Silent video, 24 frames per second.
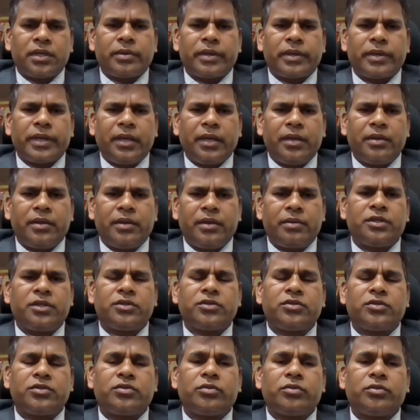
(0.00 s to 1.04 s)
The aim
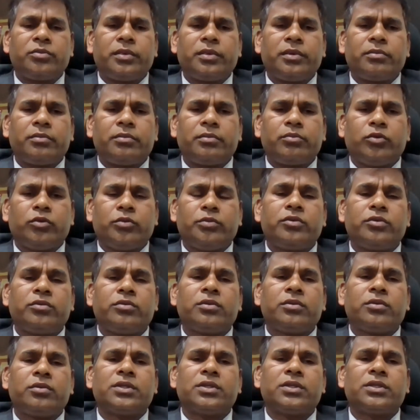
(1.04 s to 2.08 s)
is to move
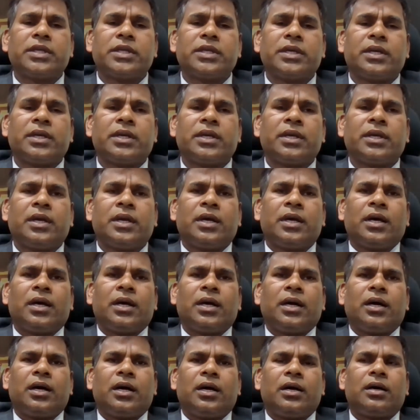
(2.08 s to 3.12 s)
towards a
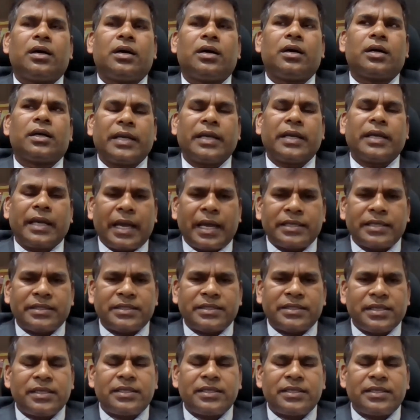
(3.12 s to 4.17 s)

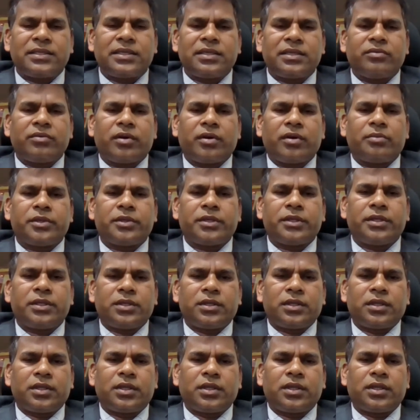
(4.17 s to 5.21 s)
cashless environment.
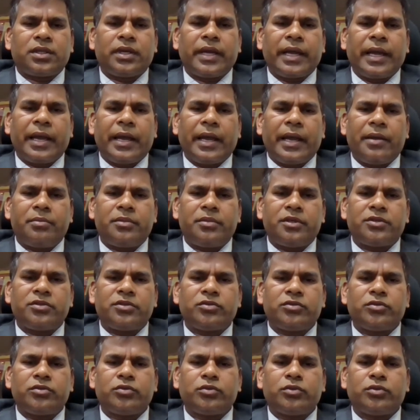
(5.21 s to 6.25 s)
The aim is
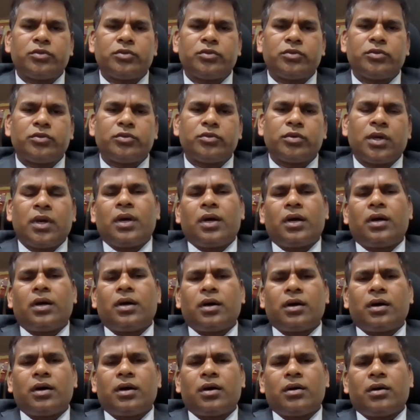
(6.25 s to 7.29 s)
to
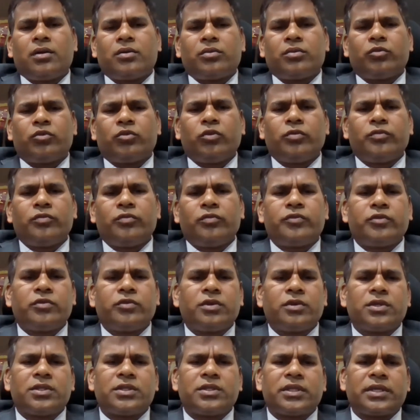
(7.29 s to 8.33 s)
move
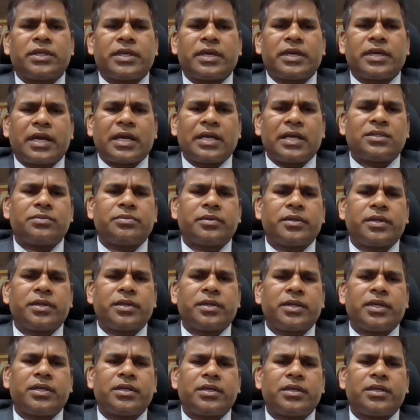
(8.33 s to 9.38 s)
towards a
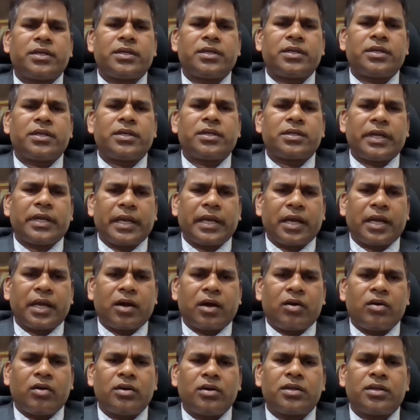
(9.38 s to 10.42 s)
transparent,
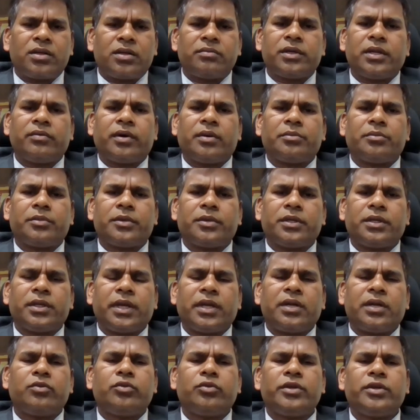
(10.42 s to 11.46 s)
accountable
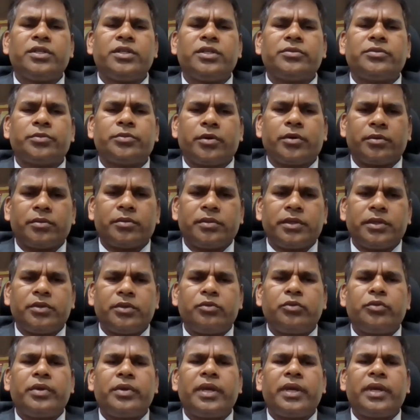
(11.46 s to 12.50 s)
environment, and which
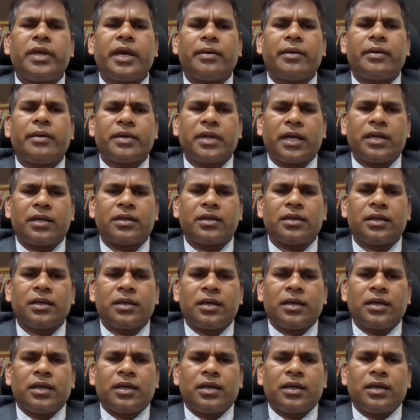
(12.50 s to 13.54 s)
probably we have done